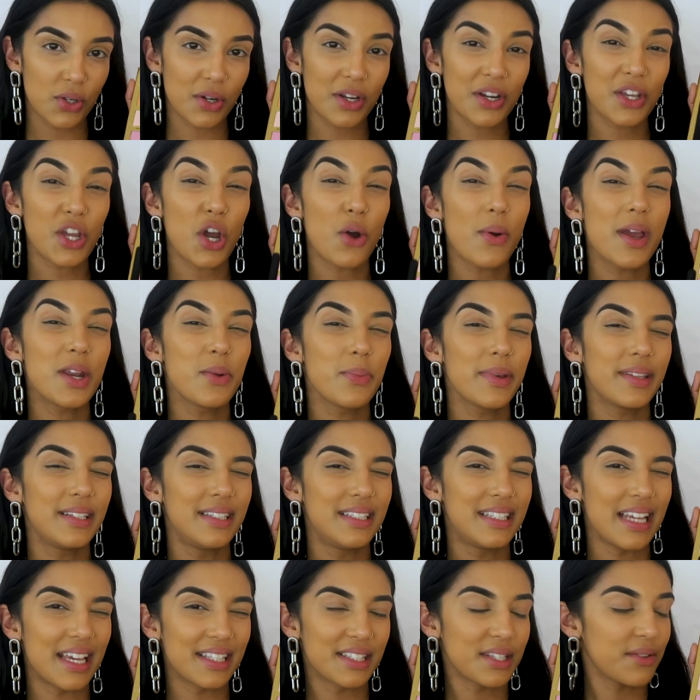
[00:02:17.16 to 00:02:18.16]
So I'm going to go in
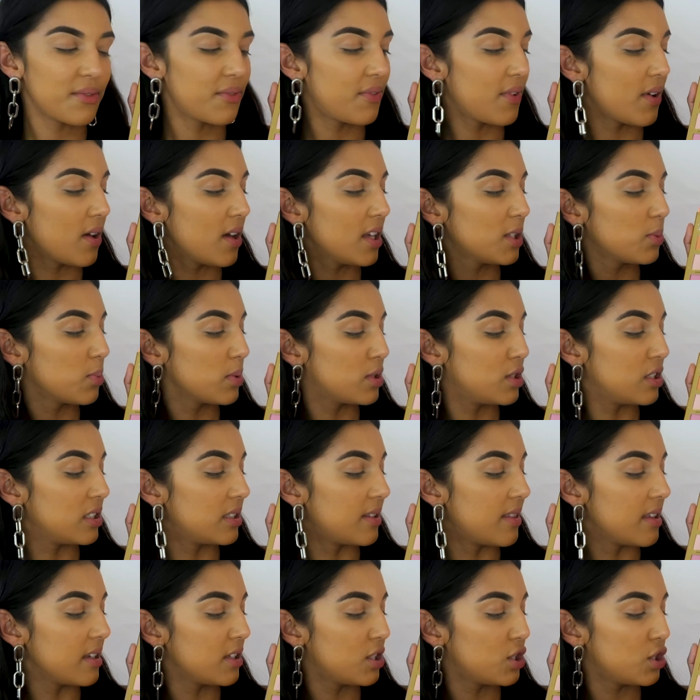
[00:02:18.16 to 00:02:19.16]
with Desert first, which is
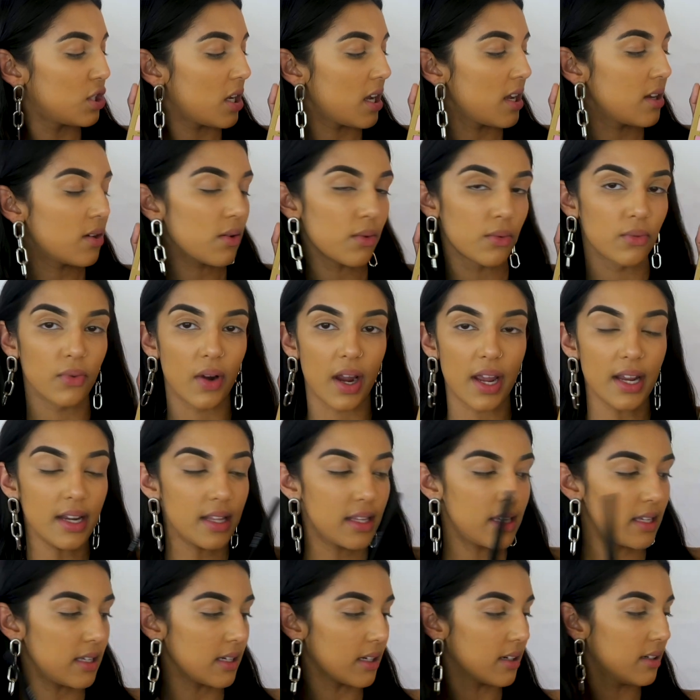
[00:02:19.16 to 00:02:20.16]
this shade right
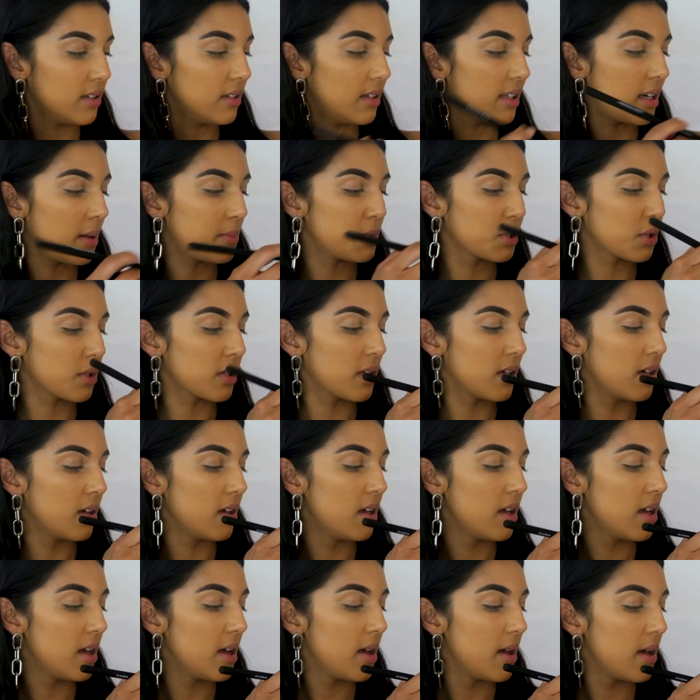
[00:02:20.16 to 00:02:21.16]
here, and I'm just going to
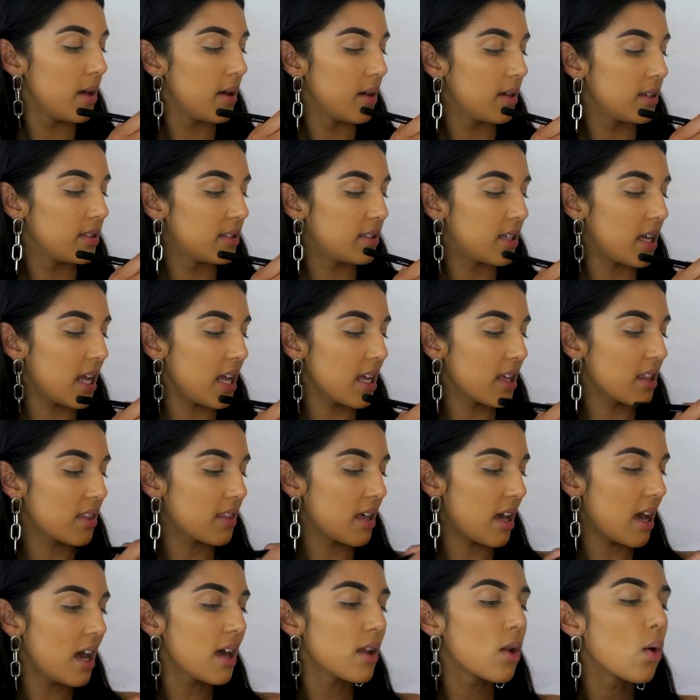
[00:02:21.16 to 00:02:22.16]
take
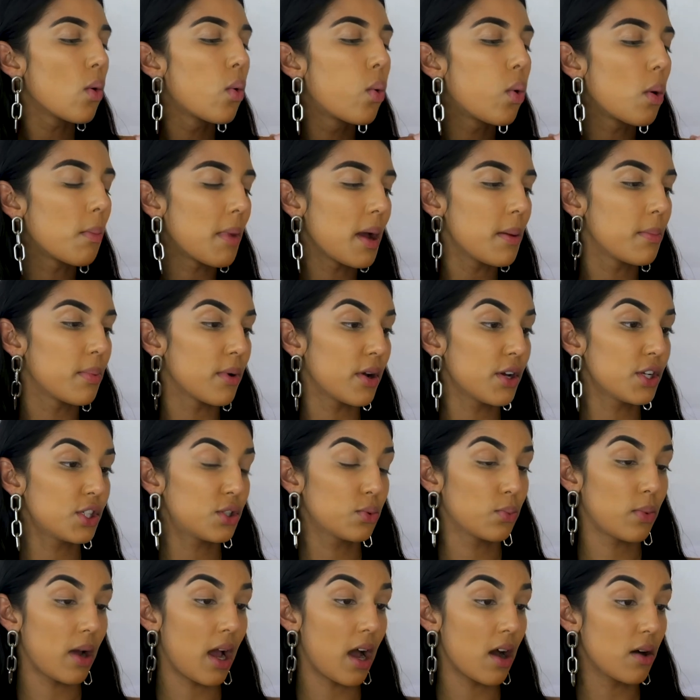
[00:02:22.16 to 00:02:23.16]
that, pull my
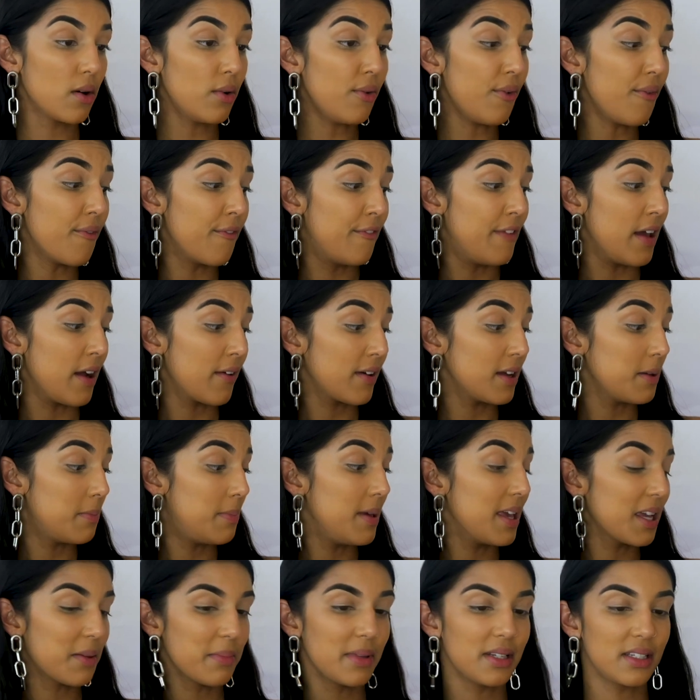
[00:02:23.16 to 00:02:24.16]
brush, wow, very
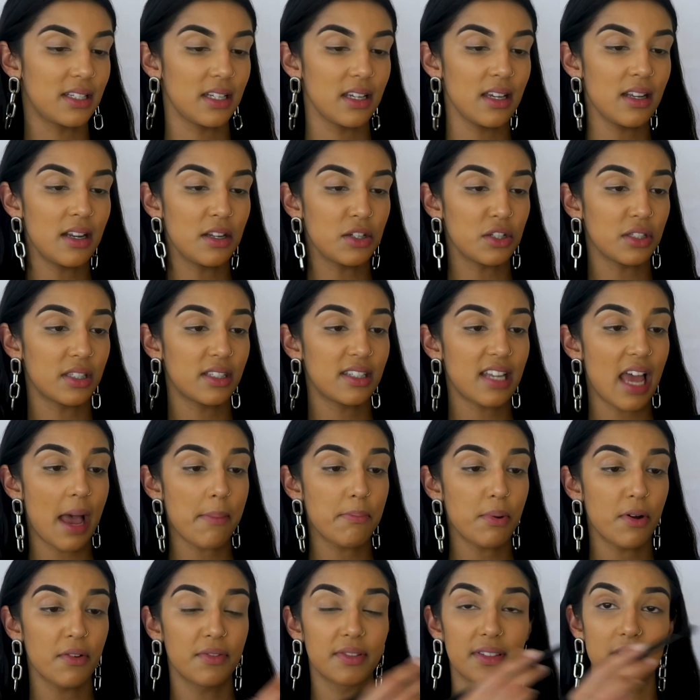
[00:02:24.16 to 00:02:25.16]
pigmented, and just
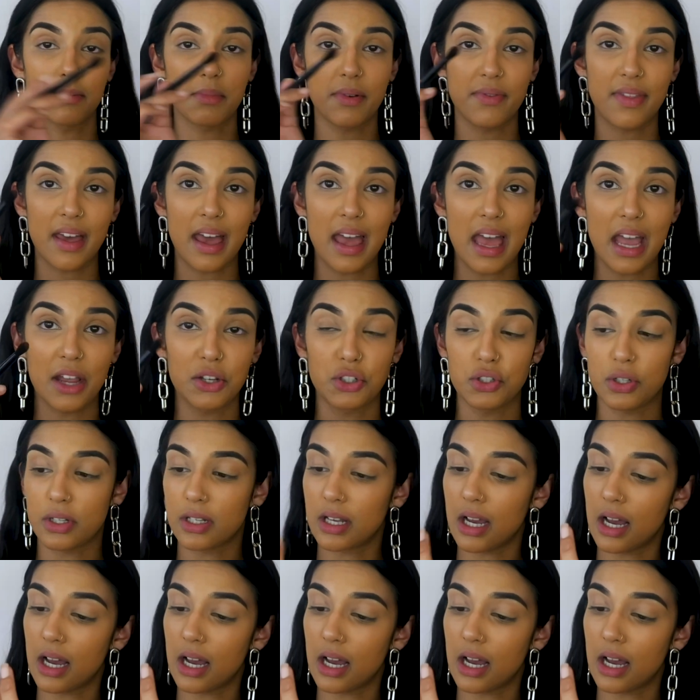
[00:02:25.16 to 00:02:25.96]
tap off some of that extra